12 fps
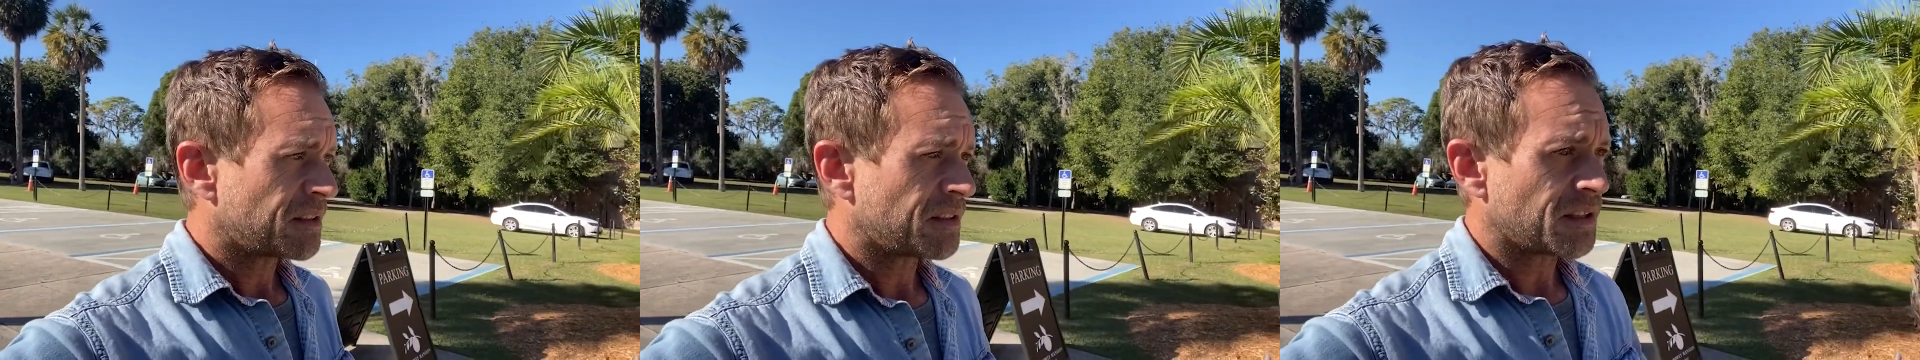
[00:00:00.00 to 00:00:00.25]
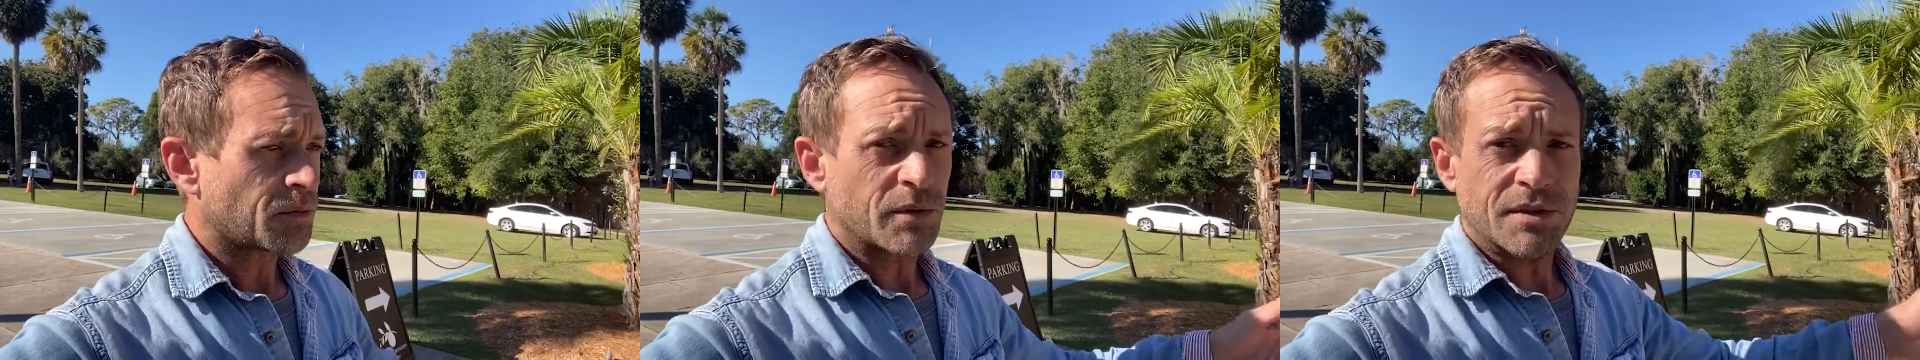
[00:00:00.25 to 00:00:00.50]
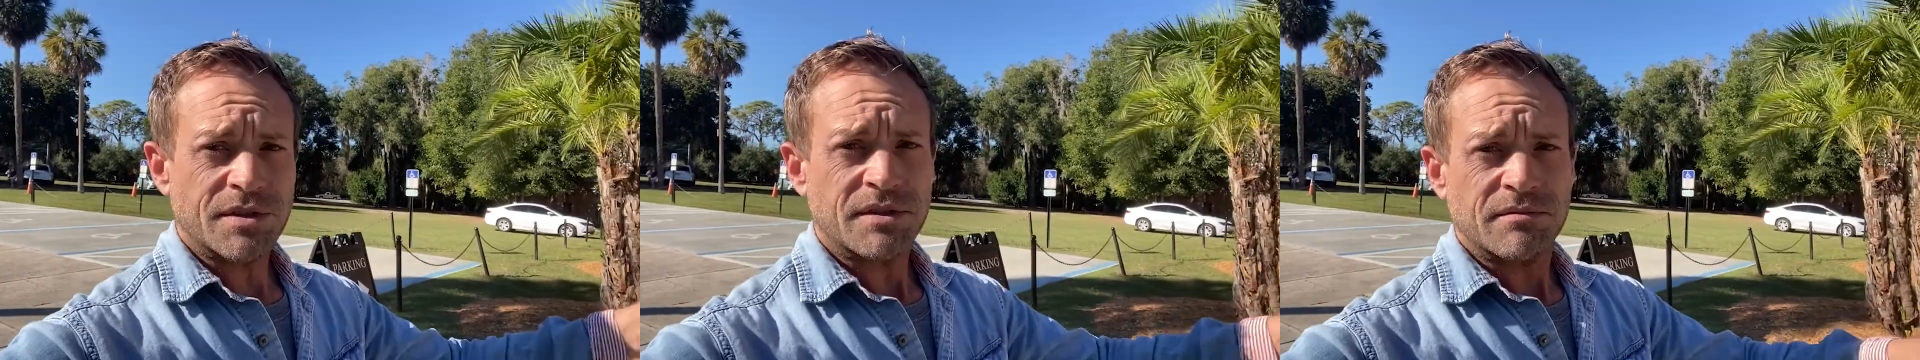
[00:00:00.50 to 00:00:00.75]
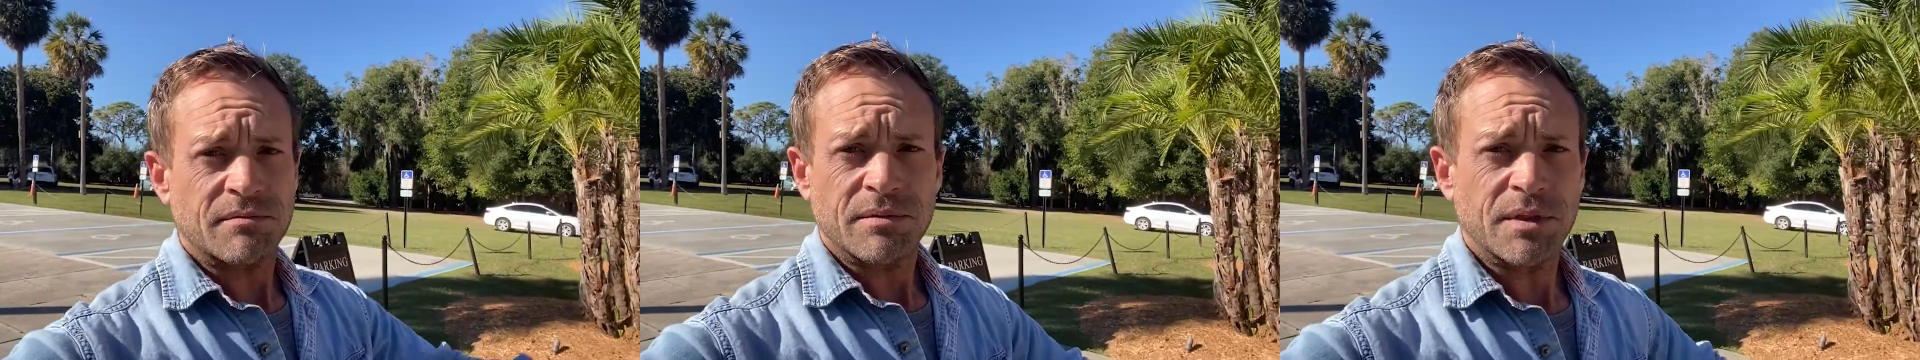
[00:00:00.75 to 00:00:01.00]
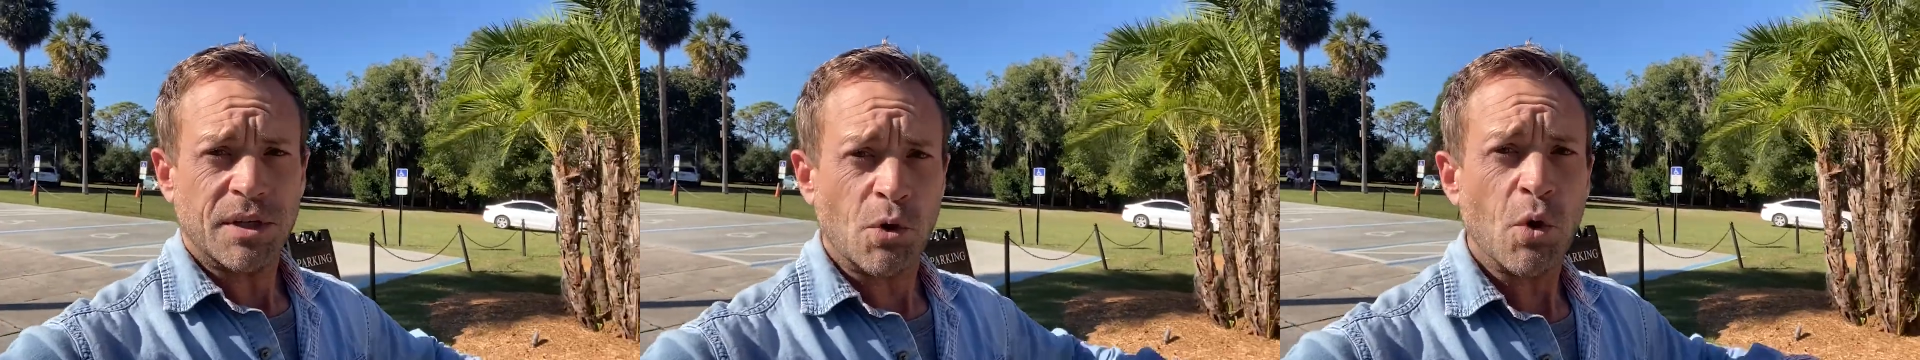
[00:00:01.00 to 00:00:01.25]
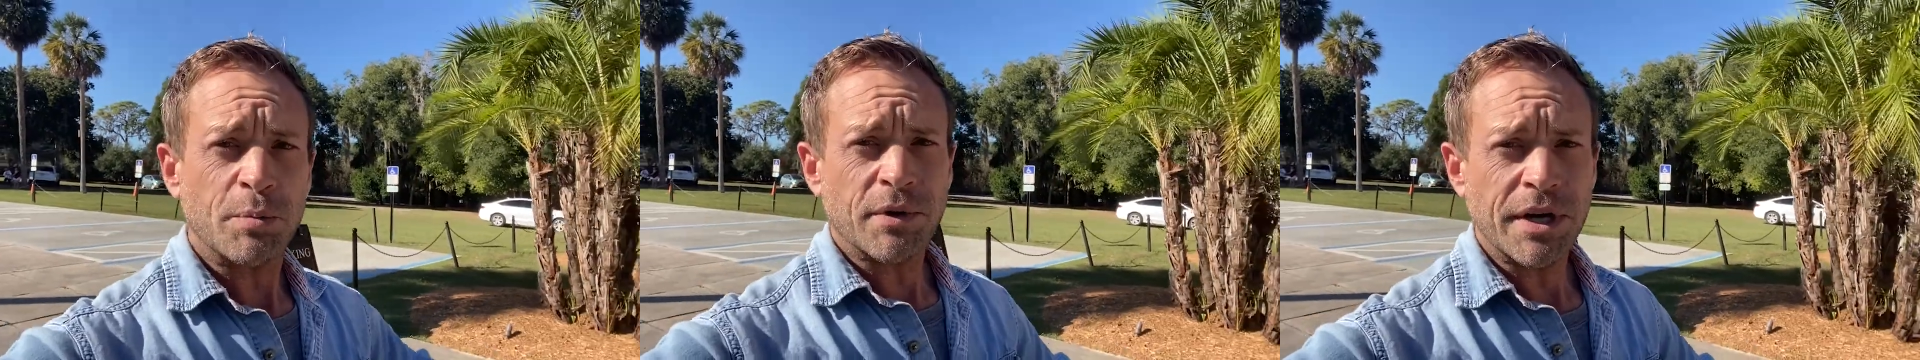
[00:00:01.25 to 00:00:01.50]
it was
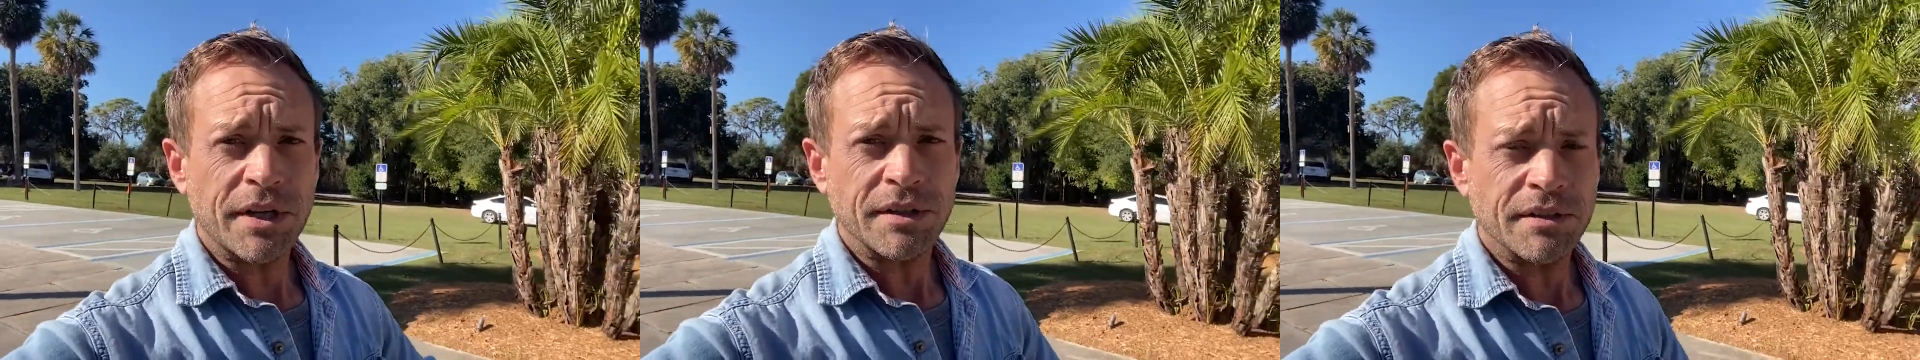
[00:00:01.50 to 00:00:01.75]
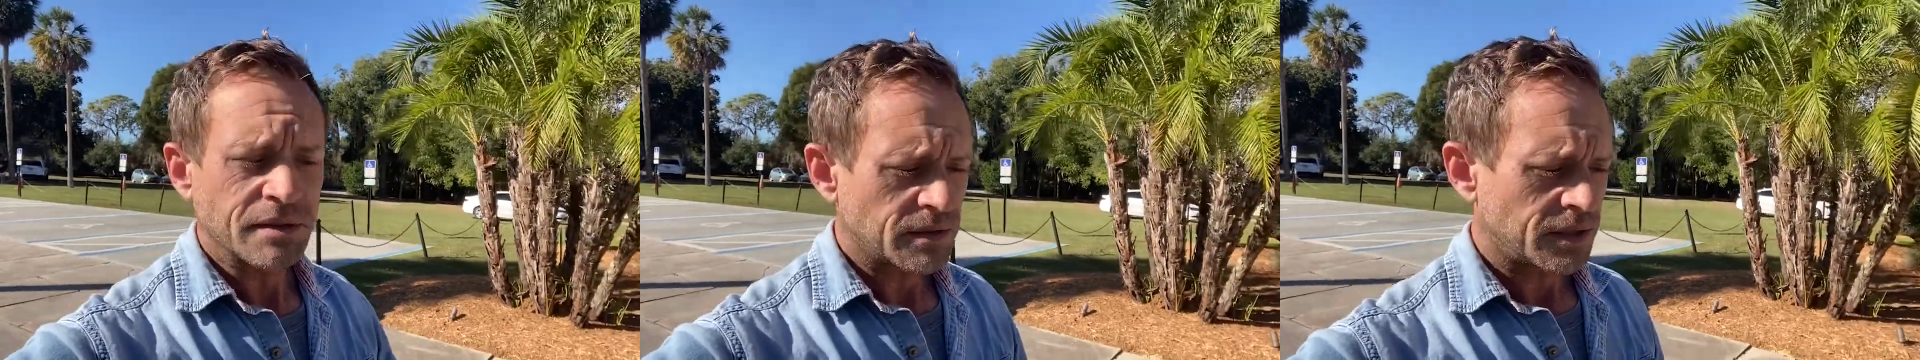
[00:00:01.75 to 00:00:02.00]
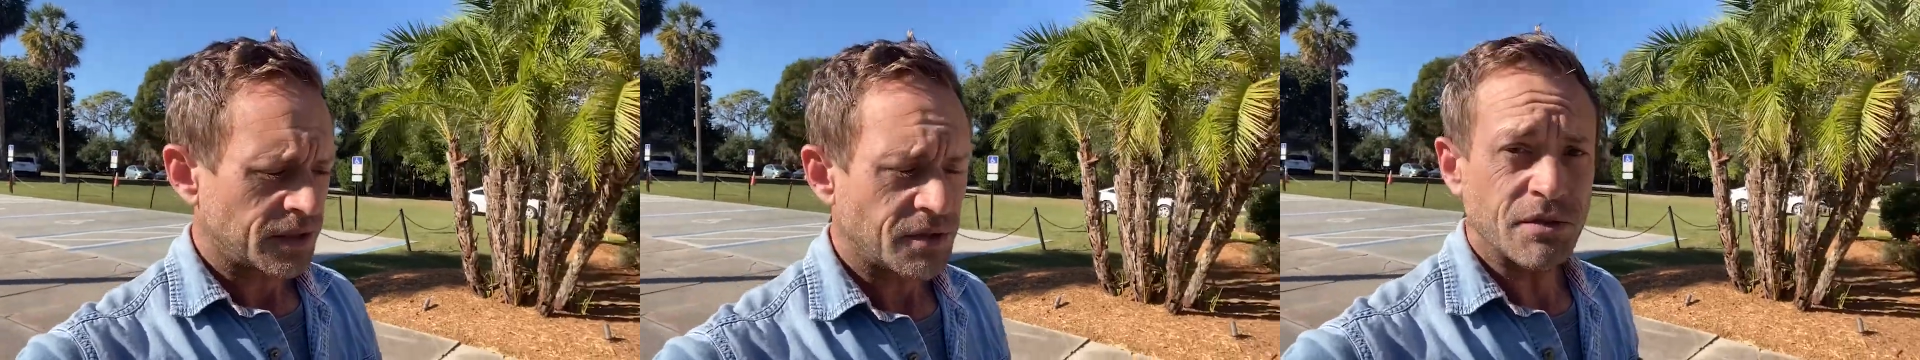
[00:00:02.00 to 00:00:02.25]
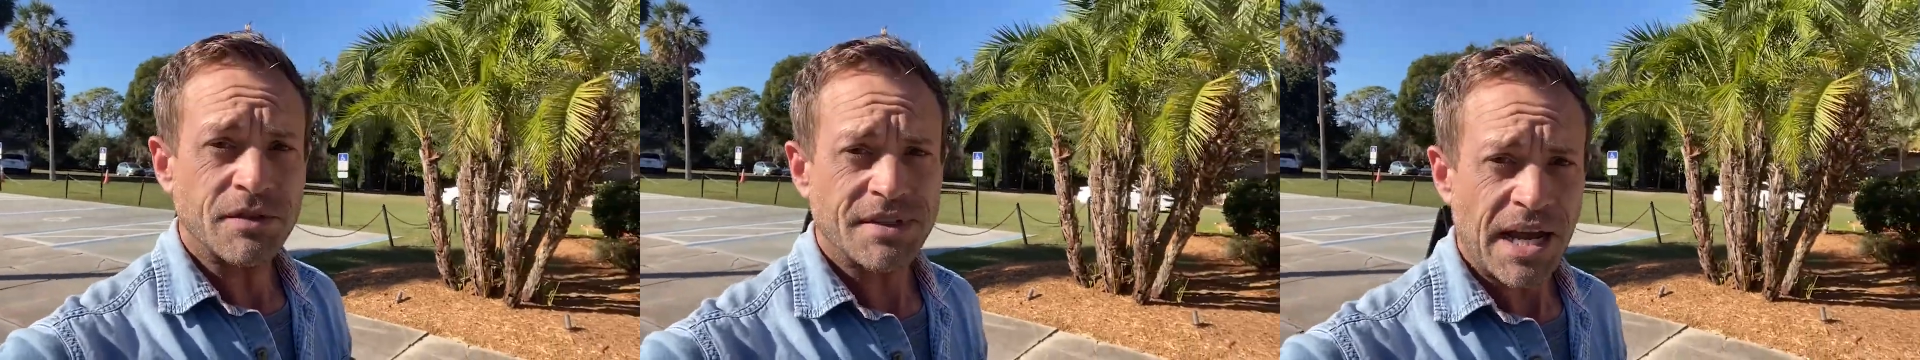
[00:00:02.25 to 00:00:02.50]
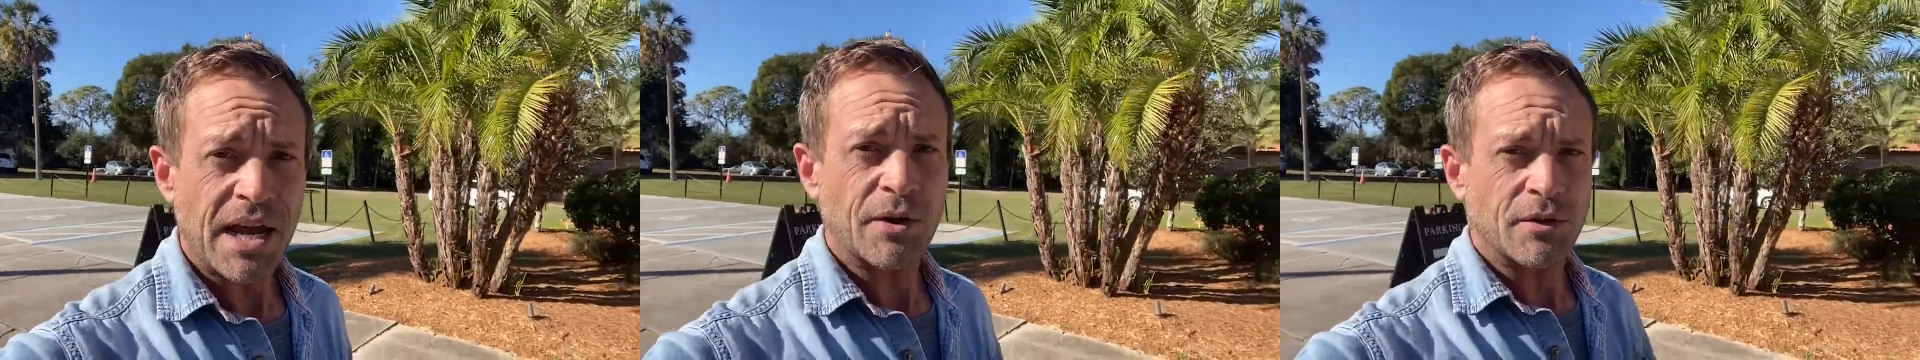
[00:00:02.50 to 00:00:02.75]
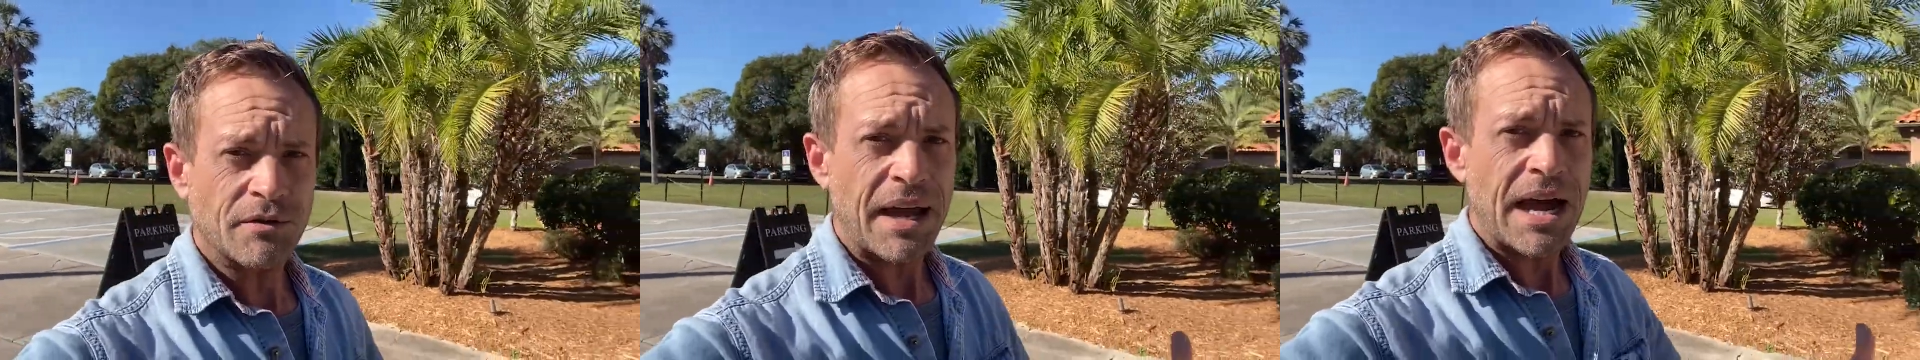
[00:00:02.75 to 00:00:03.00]
incorporated into the
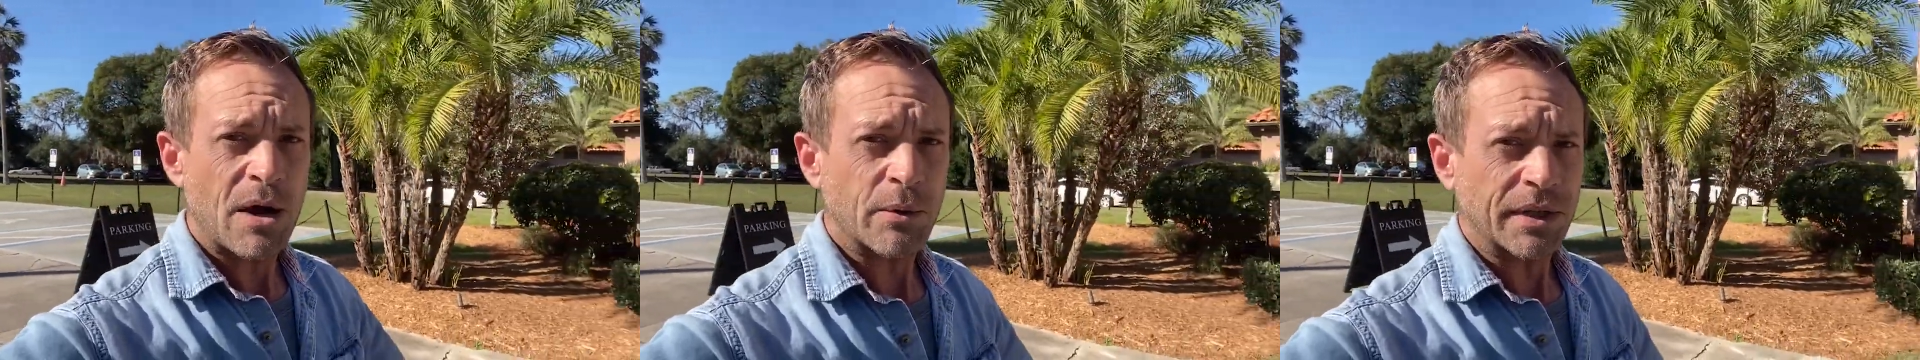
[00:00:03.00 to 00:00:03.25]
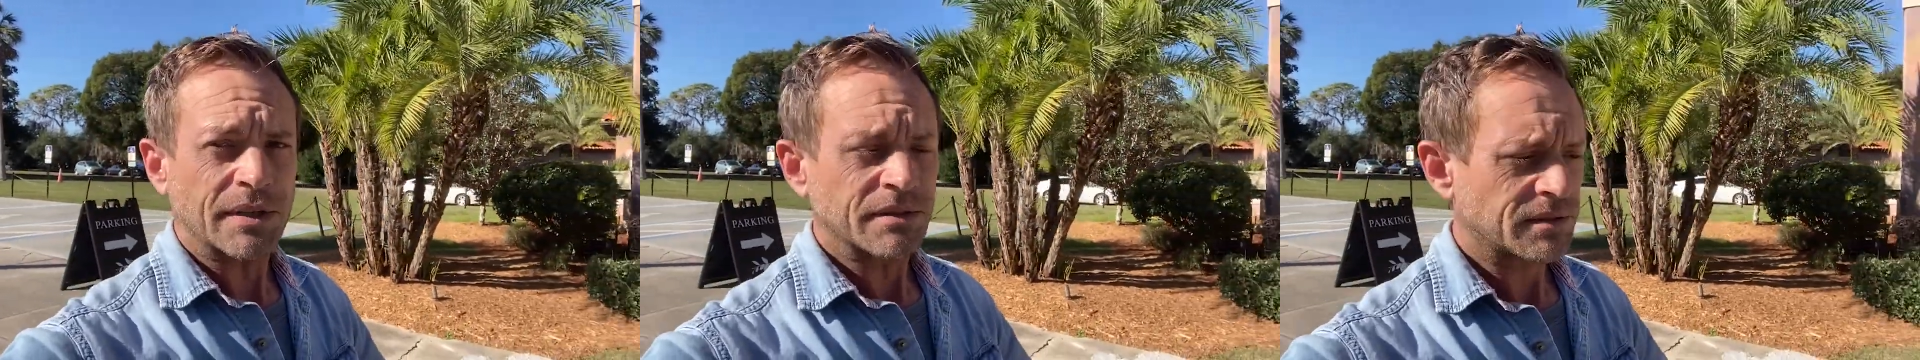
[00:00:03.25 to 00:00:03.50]
town of Howie.